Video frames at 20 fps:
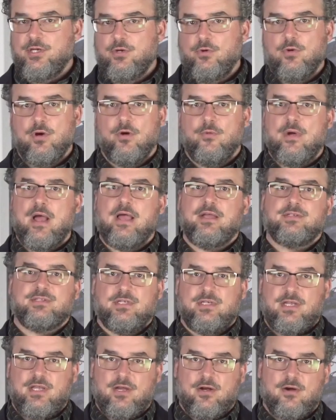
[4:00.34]
new
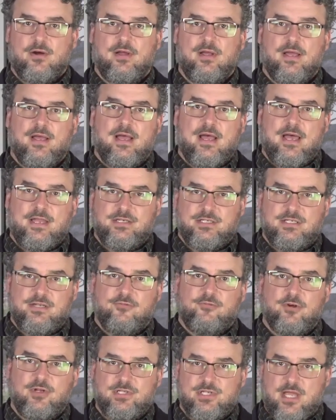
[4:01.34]
horizon here on
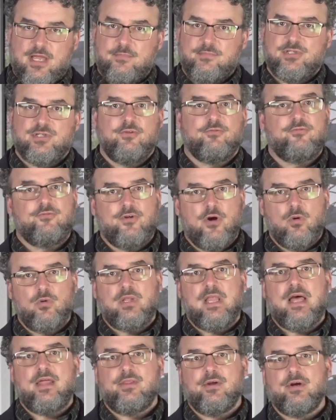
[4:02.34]
different types of faux
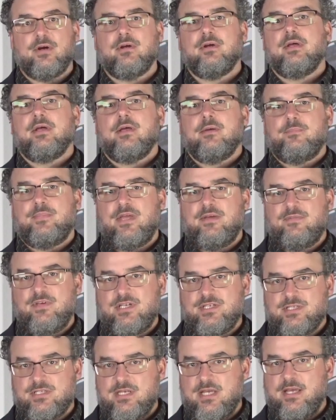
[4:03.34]
leather,
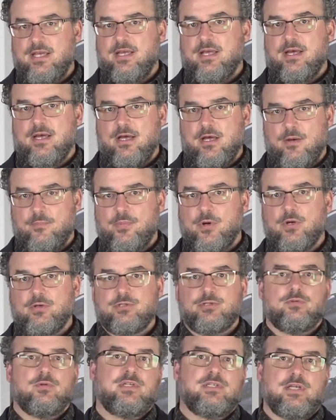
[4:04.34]
PVC
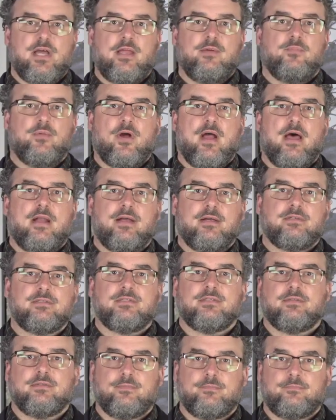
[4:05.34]
upholstery type
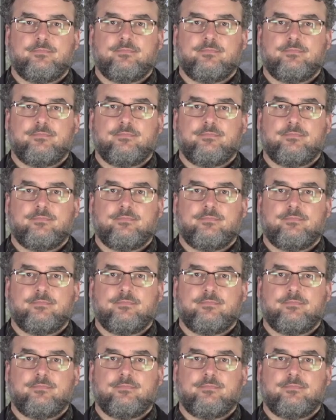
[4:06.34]
products.